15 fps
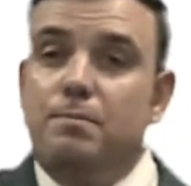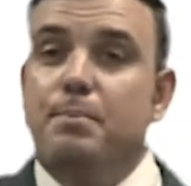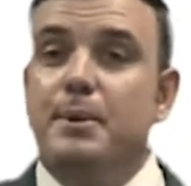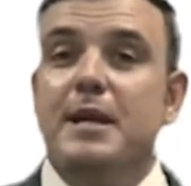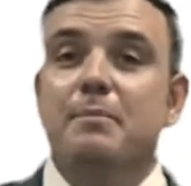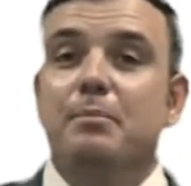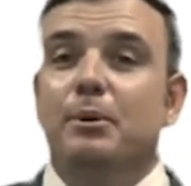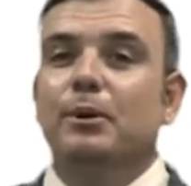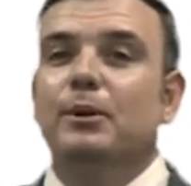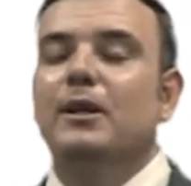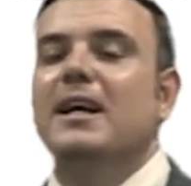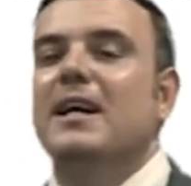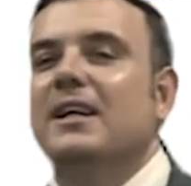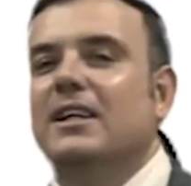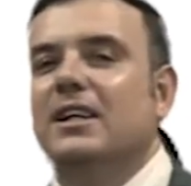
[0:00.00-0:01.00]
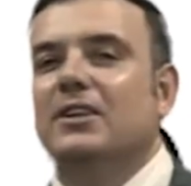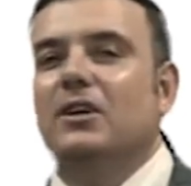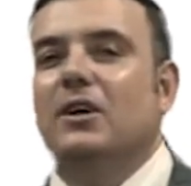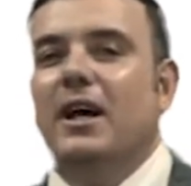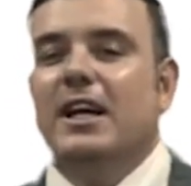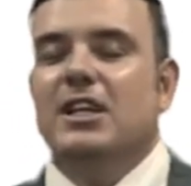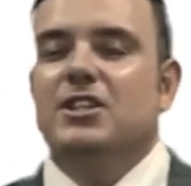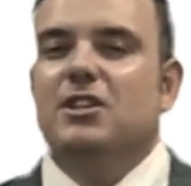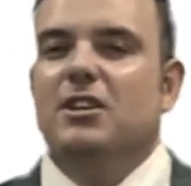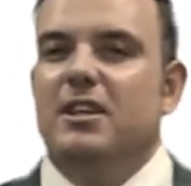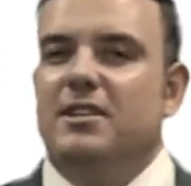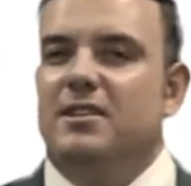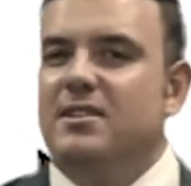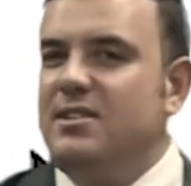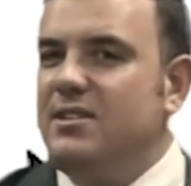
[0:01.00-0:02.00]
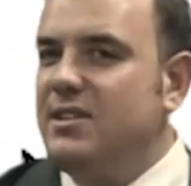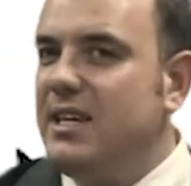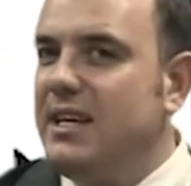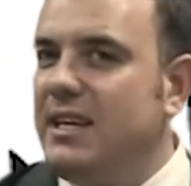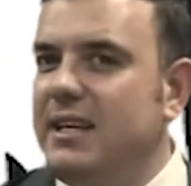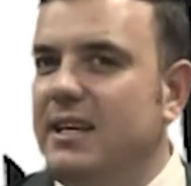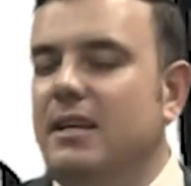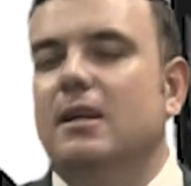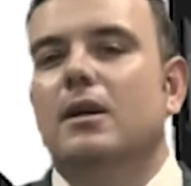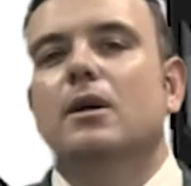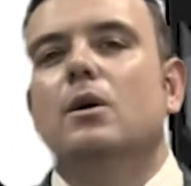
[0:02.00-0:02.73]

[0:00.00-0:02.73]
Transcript: people cannot actually see